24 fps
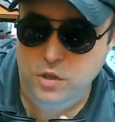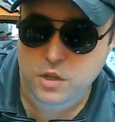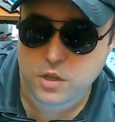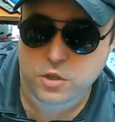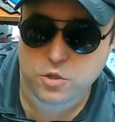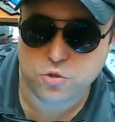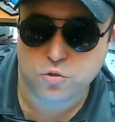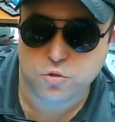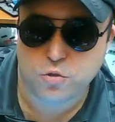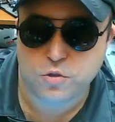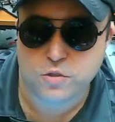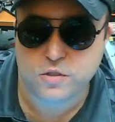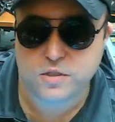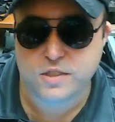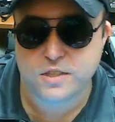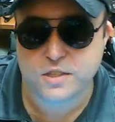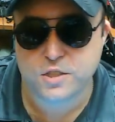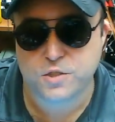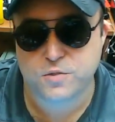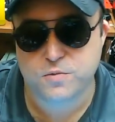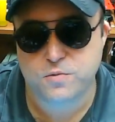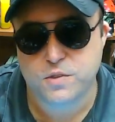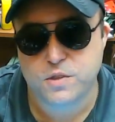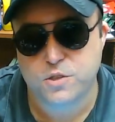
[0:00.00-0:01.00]
So in
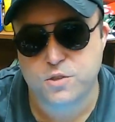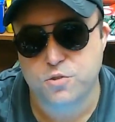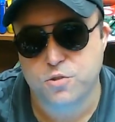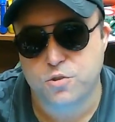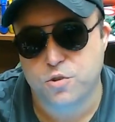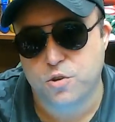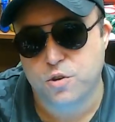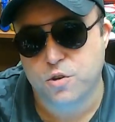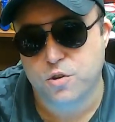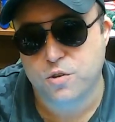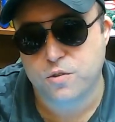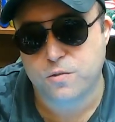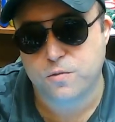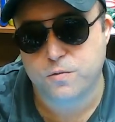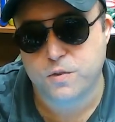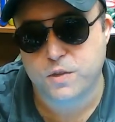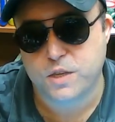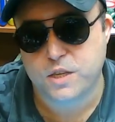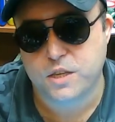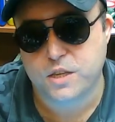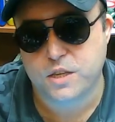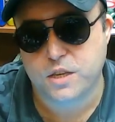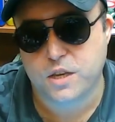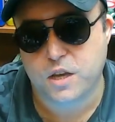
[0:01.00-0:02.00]
this video
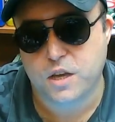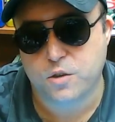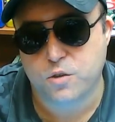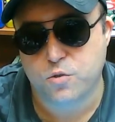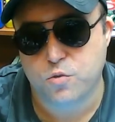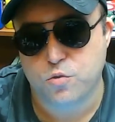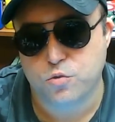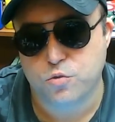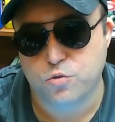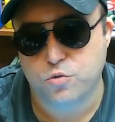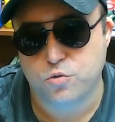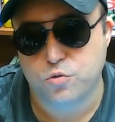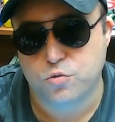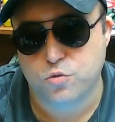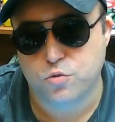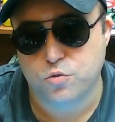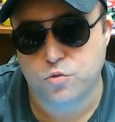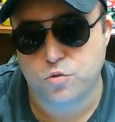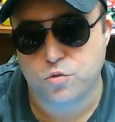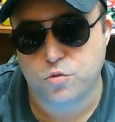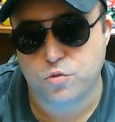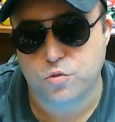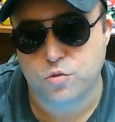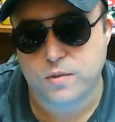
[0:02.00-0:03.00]
we are going
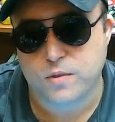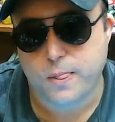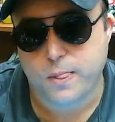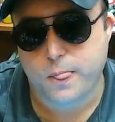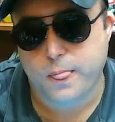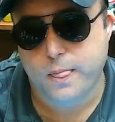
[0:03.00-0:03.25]
to